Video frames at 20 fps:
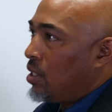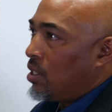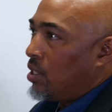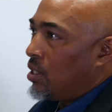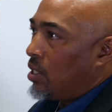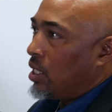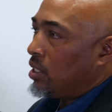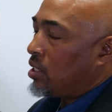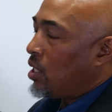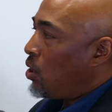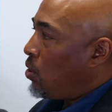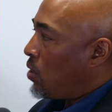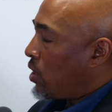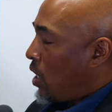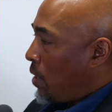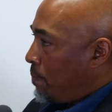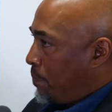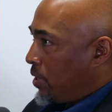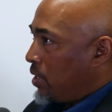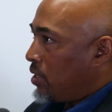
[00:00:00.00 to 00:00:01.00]
there's a lot of
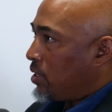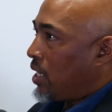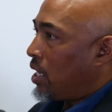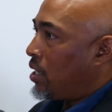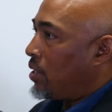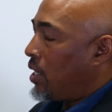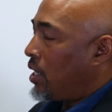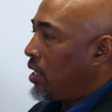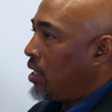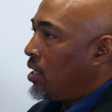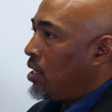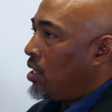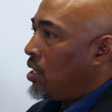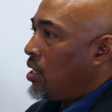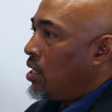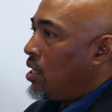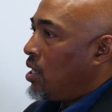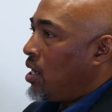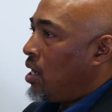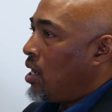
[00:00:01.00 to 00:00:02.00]
companies out there
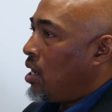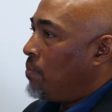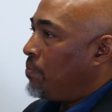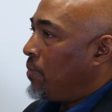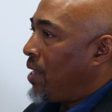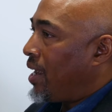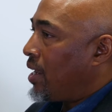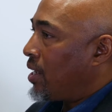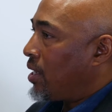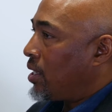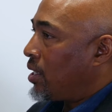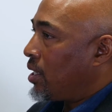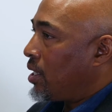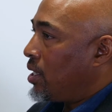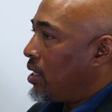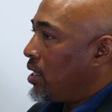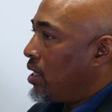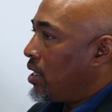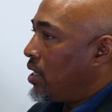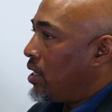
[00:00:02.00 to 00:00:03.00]

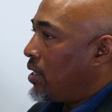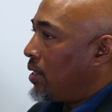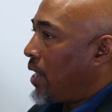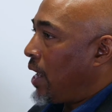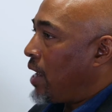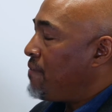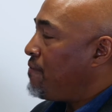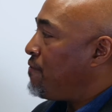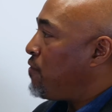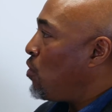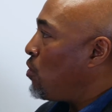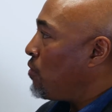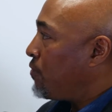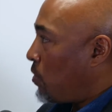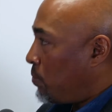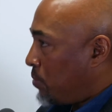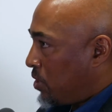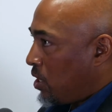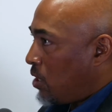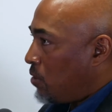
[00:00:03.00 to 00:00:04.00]
that involve
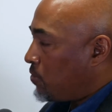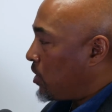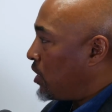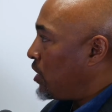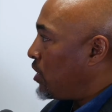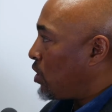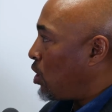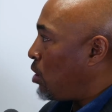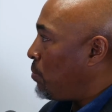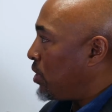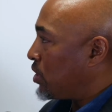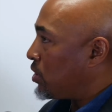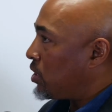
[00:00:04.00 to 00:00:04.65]
themselves in e-commerce.